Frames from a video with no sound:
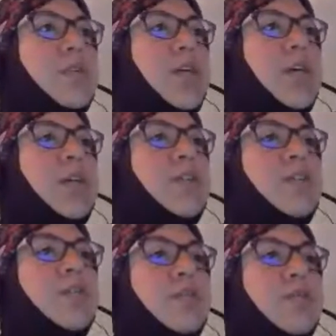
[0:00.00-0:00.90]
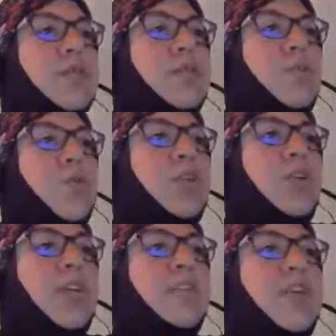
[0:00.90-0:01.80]
Here, we
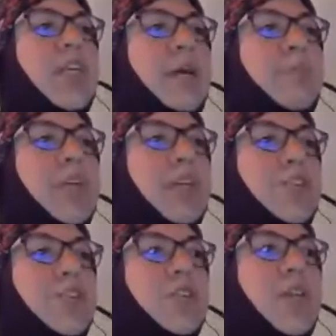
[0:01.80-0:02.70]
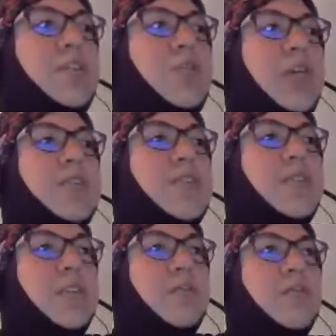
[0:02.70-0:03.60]
don't have any application, as you can
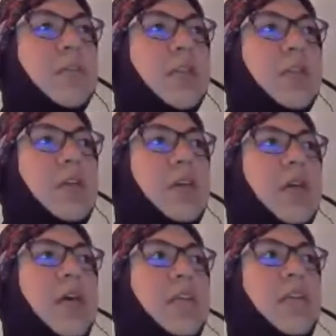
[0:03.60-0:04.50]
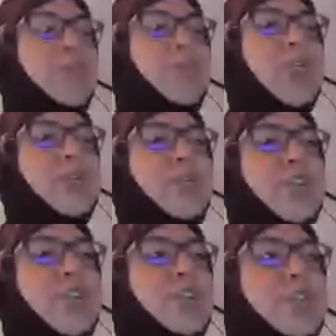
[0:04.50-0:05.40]
see. And if we
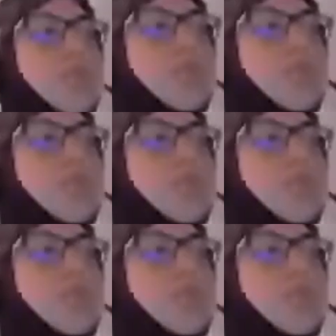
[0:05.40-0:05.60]
refresh,